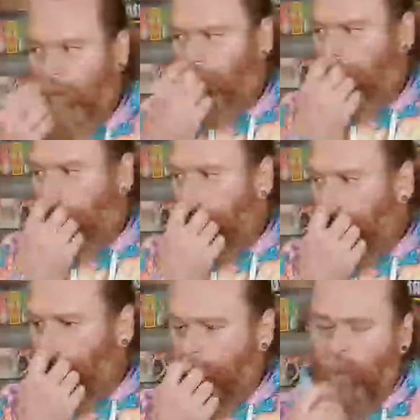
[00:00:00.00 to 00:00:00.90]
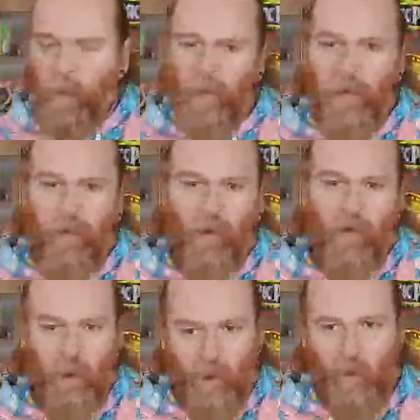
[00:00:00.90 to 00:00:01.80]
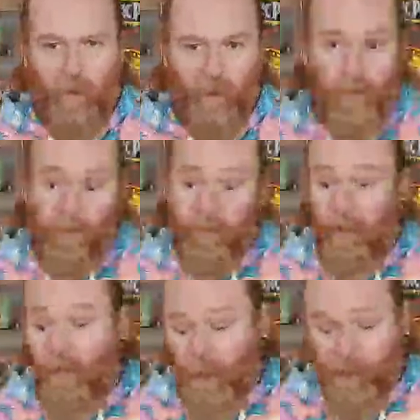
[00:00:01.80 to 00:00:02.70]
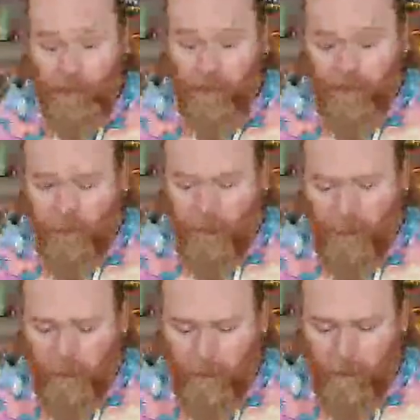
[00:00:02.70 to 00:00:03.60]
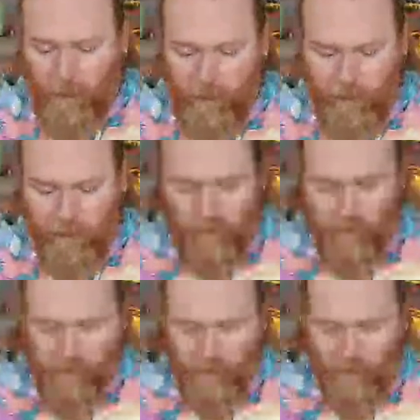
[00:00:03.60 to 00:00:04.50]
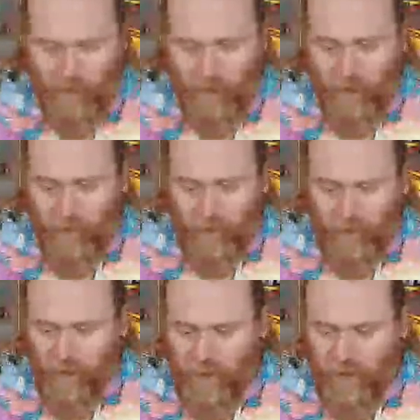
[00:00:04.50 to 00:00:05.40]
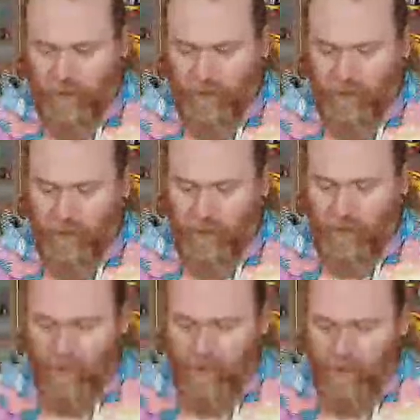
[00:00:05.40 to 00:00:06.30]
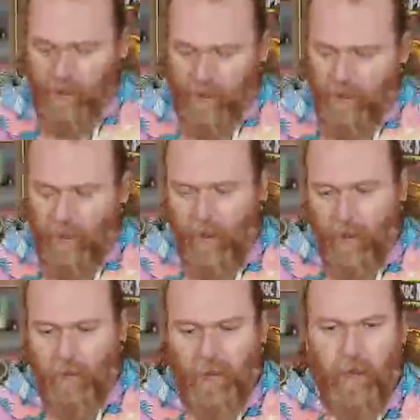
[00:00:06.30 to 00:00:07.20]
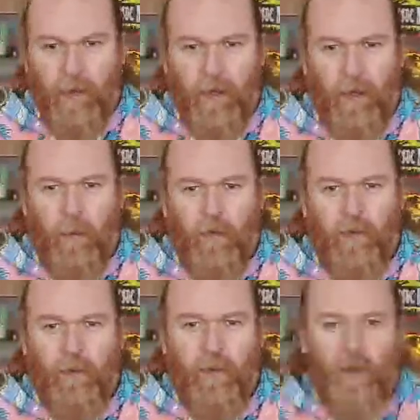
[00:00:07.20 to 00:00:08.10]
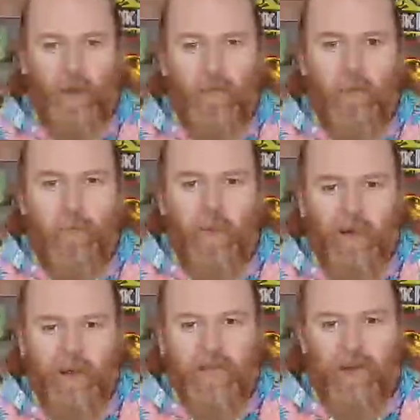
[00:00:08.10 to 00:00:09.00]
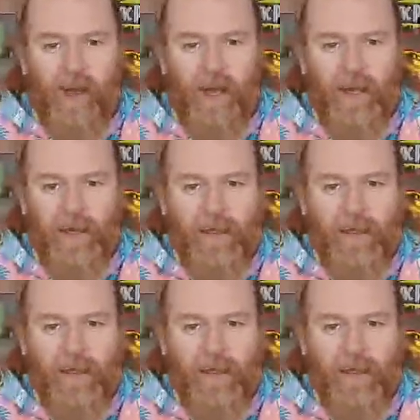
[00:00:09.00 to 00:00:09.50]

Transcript: So, but what I'm going to do is I'm going to buy maybe some other nuggets, I might go with some good old bird's eye